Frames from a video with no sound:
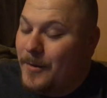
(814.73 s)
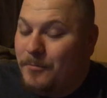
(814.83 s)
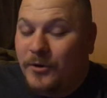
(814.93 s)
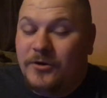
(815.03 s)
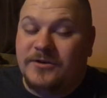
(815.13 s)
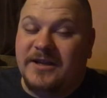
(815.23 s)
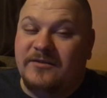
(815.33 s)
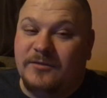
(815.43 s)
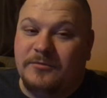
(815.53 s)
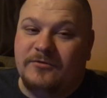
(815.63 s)
Booker T
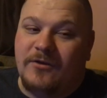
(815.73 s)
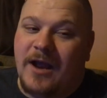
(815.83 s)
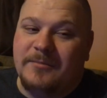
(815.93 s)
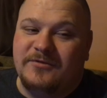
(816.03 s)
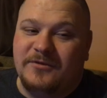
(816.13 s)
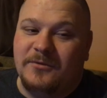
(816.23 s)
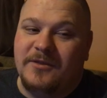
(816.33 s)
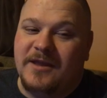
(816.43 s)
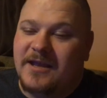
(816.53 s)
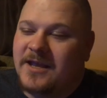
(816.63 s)
subscribes to
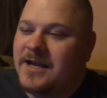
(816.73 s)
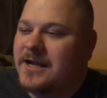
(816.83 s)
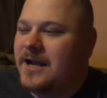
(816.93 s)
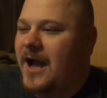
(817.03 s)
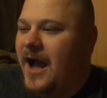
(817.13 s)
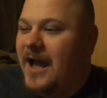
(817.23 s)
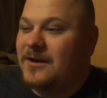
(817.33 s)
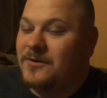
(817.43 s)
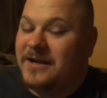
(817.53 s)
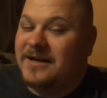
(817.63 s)
the I
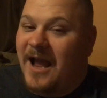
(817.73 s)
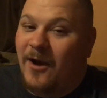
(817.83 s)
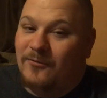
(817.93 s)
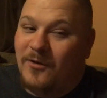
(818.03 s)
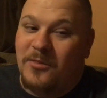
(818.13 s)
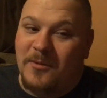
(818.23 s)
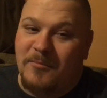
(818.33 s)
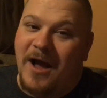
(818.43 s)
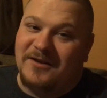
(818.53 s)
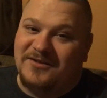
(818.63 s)
don't need to outrun the
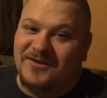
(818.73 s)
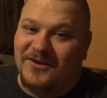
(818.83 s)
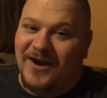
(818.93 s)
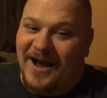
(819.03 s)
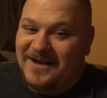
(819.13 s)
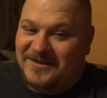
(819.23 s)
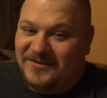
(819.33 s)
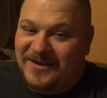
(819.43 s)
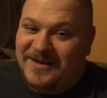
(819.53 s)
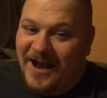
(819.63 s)
monster, I
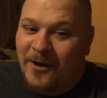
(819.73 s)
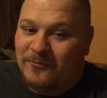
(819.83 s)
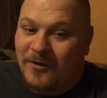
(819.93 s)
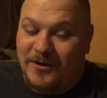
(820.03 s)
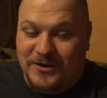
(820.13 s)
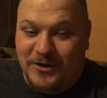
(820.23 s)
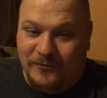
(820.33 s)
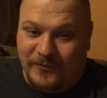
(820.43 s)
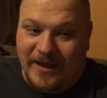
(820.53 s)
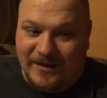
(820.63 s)
just need to outrun
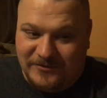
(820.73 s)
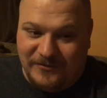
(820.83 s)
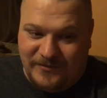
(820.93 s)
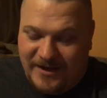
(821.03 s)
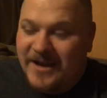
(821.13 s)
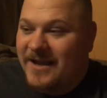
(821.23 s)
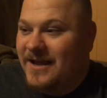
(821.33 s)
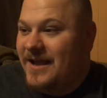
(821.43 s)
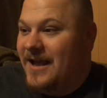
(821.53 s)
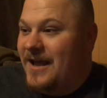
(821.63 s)
you philosophy,
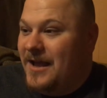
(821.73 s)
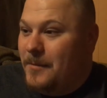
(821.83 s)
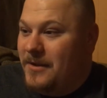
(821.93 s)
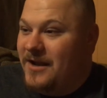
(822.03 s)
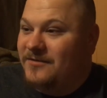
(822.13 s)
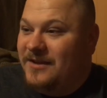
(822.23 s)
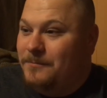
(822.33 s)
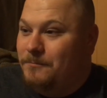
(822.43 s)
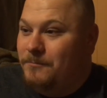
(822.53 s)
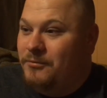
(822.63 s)
because
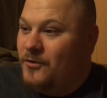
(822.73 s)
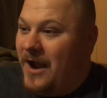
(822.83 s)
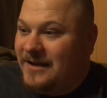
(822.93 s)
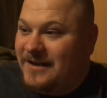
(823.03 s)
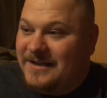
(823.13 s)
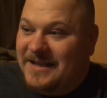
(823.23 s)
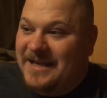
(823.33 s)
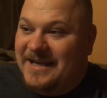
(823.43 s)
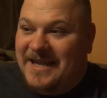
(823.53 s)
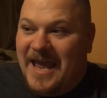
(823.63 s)
he
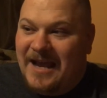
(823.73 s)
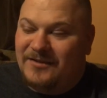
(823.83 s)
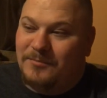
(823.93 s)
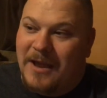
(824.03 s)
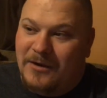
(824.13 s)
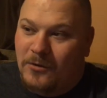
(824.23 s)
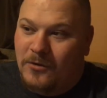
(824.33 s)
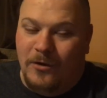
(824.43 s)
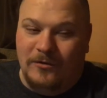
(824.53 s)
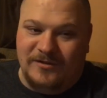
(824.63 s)
practically kicks Michael
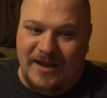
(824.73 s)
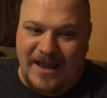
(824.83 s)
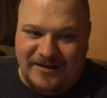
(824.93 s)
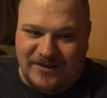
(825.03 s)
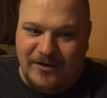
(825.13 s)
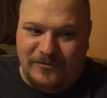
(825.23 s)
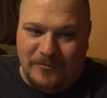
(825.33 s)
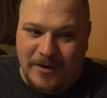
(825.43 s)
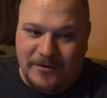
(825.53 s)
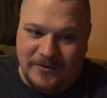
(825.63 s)
Cole's legs out
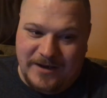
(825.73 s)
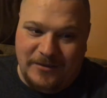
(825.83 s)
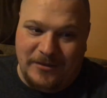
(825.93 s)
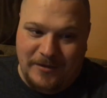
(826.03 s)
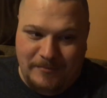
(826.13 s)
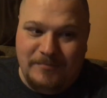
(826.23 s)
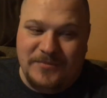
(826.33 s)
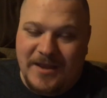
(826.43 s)
from underneath him,